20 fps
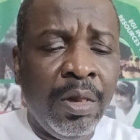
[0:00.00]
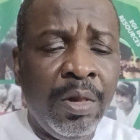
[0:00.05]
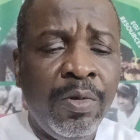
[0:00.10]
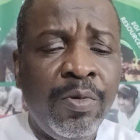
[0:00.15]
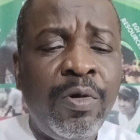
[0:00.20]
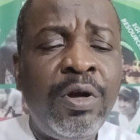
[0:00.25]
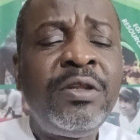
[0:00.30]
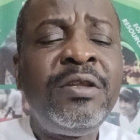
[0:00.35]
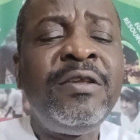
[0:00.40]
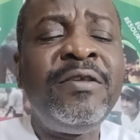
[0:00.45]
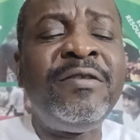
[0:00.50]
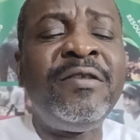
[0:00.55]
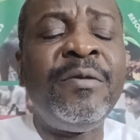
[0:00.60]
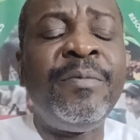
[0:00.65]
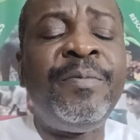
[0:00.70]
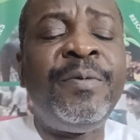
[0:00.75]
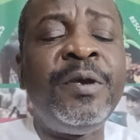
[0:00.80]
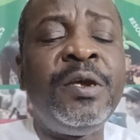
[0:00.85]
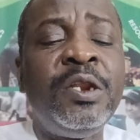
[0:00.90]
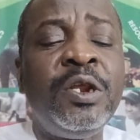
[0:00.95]
What is the
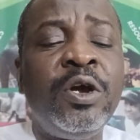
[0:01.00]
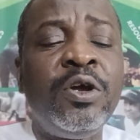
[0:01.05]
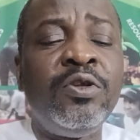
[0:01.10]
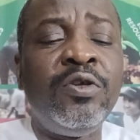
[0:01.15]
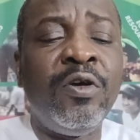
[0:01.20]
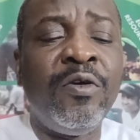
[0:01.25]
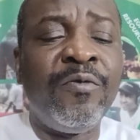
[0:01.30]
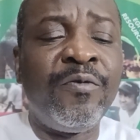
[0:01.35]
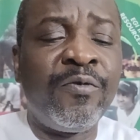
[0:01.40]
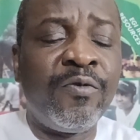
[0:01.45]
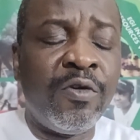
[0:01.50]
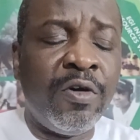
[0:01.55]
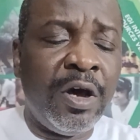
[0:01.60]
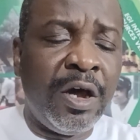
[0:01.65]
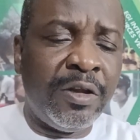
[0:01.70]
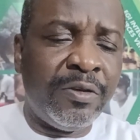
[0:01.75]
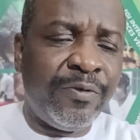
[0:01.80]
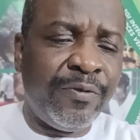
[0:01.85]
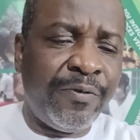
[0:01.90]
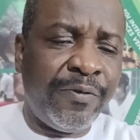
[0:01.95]
period of grow
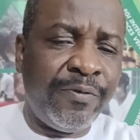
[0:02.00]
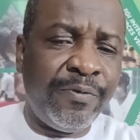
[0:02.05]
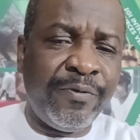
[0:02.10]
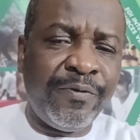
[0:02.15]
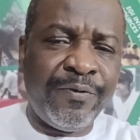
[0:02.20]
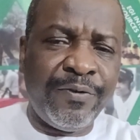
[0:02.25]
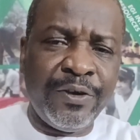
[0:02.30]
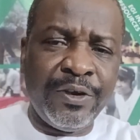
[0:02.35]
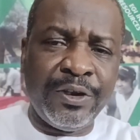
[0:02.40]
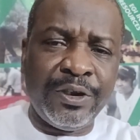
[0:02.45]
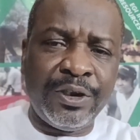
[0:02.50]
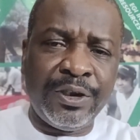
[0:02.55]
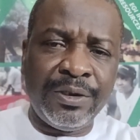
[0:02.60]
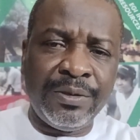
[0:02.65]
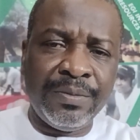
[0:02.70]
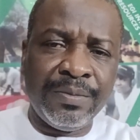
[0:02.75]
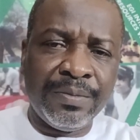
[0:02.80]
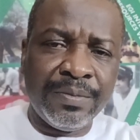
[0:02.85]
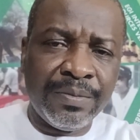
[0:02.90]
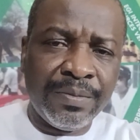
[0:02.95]
out fish
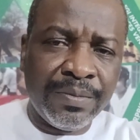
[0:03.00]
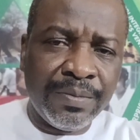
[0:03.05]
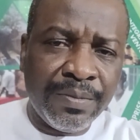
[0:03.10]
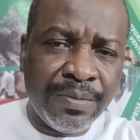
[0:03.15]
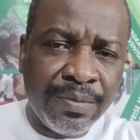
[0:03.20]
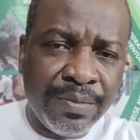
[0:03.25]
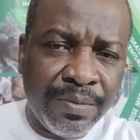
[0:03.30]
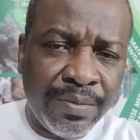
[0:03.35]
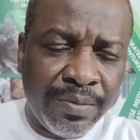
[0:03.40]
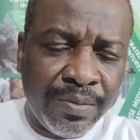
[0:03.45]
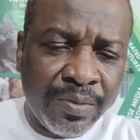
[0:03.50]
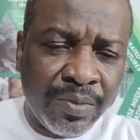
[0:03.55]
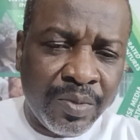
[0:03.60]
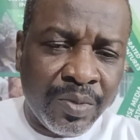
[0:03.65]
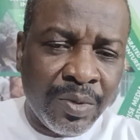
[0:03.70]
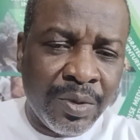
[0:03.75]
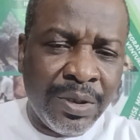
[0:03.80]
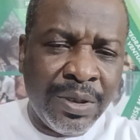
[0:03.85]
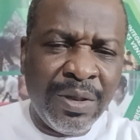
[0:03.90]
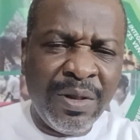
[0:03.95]

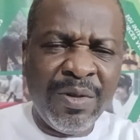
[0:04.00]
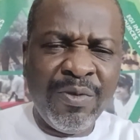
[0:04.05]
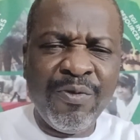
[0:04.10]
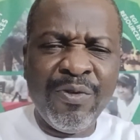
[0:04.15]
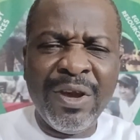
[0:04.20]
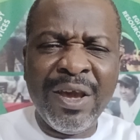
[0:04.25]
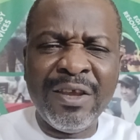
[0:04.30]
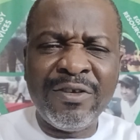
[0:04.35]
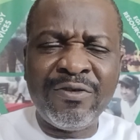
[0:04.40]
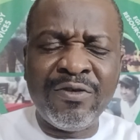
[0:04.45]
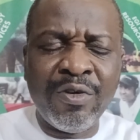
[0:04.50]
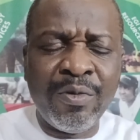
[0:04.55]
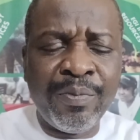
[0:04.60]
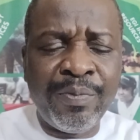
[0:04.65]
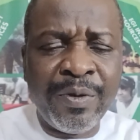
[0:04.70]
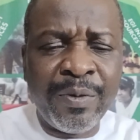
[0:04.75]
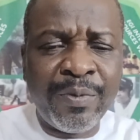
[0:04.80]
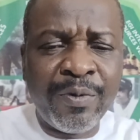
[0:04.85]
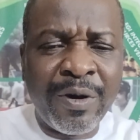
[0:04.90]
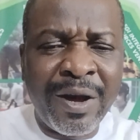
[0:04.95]
where some
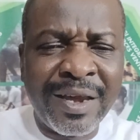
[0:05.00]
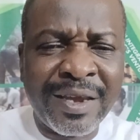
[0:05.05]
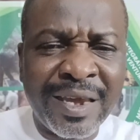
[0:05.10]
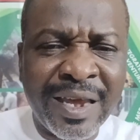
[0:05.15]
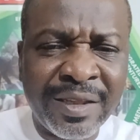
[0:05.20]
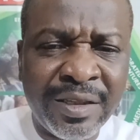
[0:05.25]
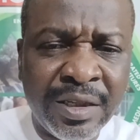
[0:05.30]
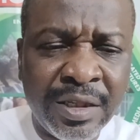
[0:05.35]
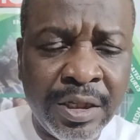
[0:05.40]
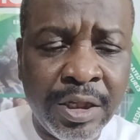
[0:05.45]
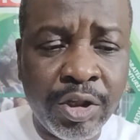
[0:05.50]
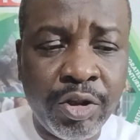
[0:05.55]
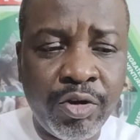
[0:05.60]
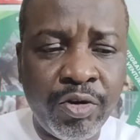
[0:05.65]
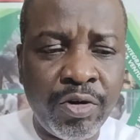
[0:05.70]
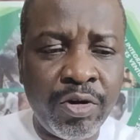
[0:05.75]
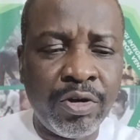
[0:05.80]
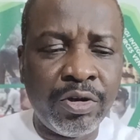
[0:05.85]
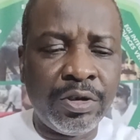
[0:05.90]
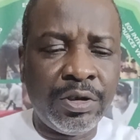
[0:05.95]
people are getting it
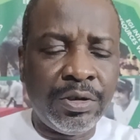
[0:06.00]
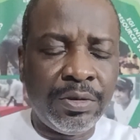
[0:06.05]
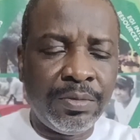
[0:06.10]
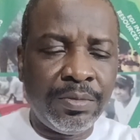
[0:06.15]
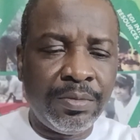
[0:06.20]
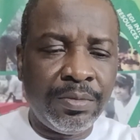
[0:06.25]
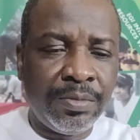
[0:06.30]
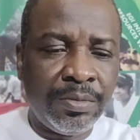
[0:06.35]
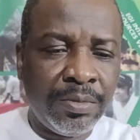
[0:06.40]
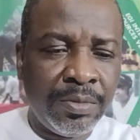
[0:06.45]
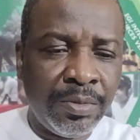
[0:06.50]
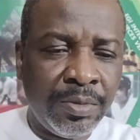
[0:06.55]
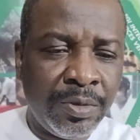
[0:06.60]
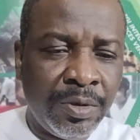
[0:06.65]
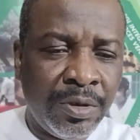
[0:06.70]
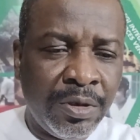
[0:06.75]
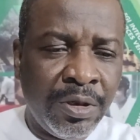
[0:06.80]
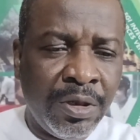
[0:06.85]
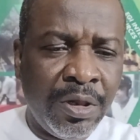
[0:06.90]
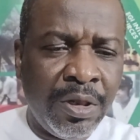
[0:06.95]
wrong?
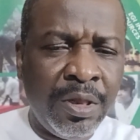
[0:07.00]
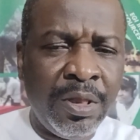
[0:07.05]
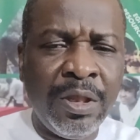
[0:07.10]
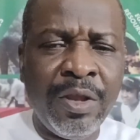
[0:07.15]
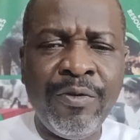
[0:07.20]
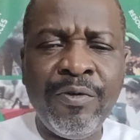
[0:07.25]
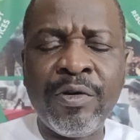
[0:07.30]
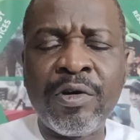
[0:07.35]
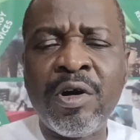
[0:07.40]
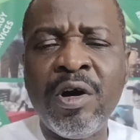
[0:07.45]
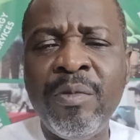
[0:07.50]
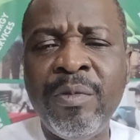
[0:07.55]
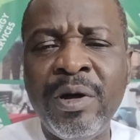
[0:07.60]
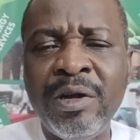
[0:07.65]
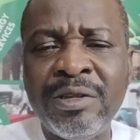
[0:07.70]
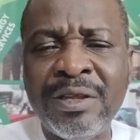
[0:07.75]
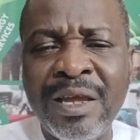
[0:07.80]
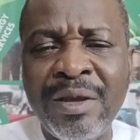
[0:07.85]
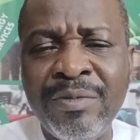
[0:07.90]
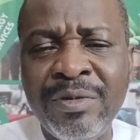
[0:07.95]
They will come out
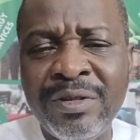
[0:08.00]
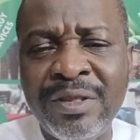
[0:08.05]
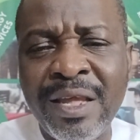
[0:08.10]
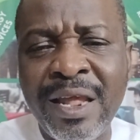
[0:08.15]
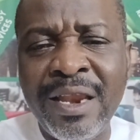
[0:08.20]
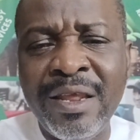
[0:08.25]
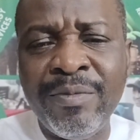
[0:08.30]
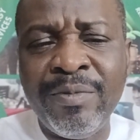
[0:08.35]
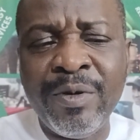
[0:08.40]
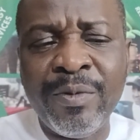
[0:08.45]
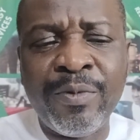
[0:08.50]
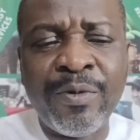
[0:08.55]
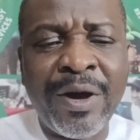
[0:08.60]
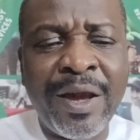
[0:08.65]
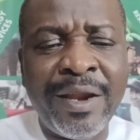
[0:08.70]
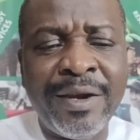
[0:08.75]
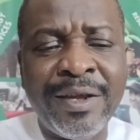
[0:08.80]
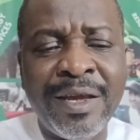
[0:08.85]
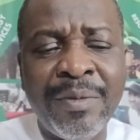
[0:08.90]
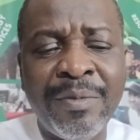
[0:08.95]
and be telling people, I
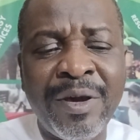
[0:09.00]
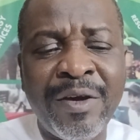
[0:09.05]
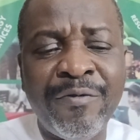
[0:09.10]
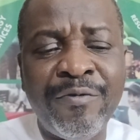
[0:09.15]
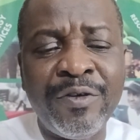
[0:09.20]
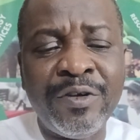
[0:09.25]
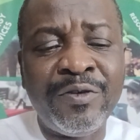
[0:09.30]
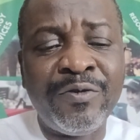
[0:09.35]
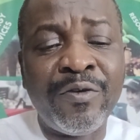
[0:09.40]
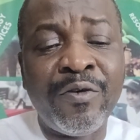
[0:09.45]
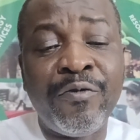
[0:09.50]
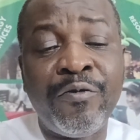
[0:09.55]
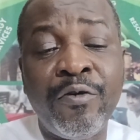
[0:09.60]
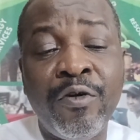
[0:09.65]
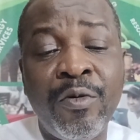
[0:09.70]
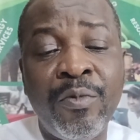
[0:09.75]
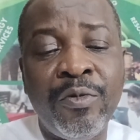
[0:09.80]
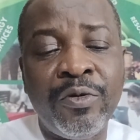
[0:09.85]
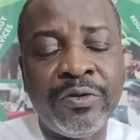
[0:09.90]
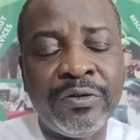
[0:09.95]
reared my fish for 4
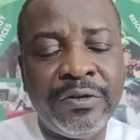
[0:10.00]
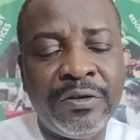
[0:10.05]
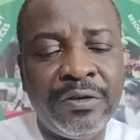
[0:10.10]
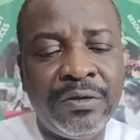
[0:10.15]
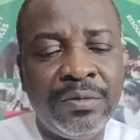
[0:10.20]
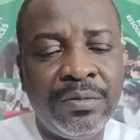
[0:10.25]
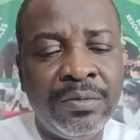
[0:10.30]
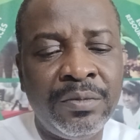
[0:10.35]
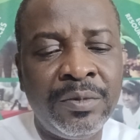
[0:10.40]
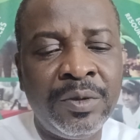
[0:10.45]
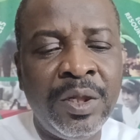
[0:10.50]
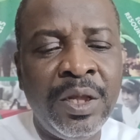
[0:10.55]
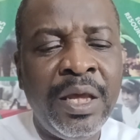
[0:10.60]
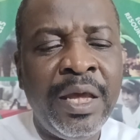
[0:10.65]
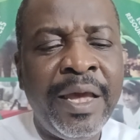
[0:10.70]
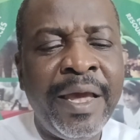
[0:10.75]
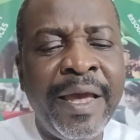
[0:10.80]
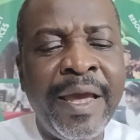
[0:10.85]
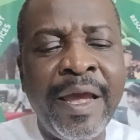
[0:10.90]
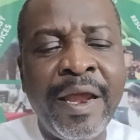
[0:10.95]
months.
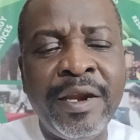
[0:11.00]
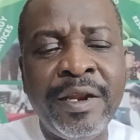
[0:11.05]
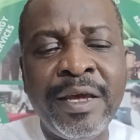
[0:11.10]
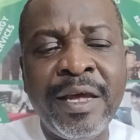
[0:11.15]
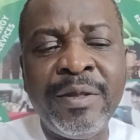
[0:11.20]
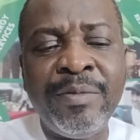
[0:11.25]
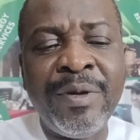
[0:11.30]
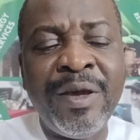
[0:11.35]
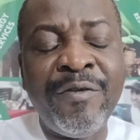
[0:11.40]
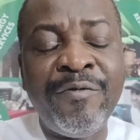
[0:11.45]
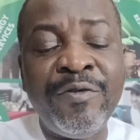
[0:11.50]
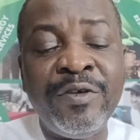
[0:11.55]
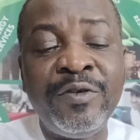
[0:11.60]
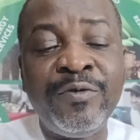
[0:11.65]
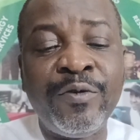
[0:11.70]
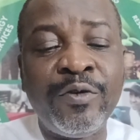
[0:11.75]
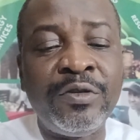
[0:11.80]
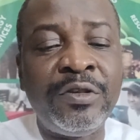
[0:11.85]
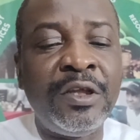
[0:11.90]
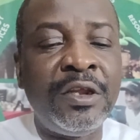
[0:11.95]
I reared my fish
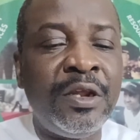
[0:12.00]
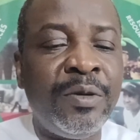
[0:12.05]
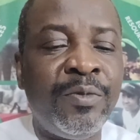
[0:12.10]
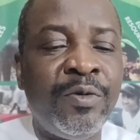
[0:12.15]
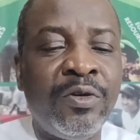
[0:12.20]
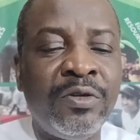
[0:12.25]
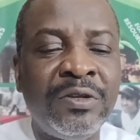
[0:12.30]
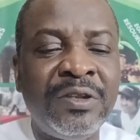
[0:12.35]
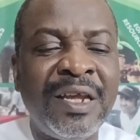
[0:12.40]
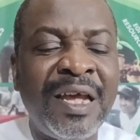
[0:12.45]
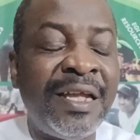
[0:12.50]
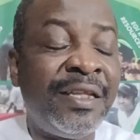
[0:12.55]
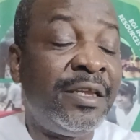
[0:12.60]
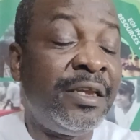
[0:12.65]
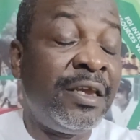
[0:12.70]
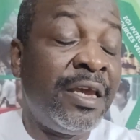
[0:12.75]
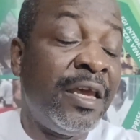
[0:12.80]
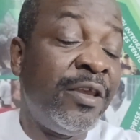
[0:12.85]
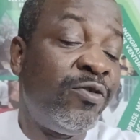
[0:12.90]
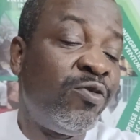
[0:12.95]
for 3 months and it
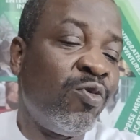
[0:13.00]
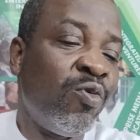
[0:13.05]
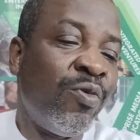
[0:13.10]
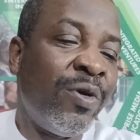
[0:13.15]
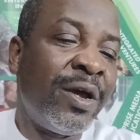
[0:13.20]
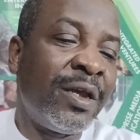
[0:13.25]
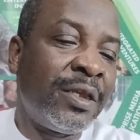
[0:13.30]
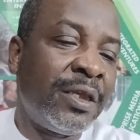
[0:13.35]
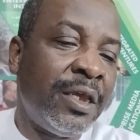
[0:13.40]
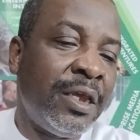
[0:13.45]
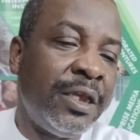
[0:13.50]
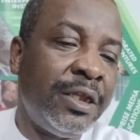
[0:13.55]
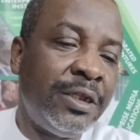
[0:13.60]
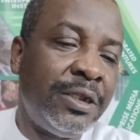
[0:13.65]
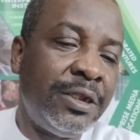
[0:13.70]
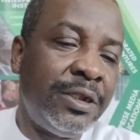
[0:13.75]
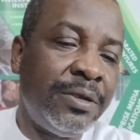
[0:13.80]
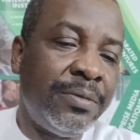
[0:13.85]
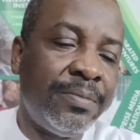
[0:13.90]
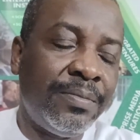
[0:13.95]
gets to 1
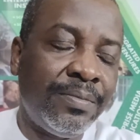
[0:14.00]
kg.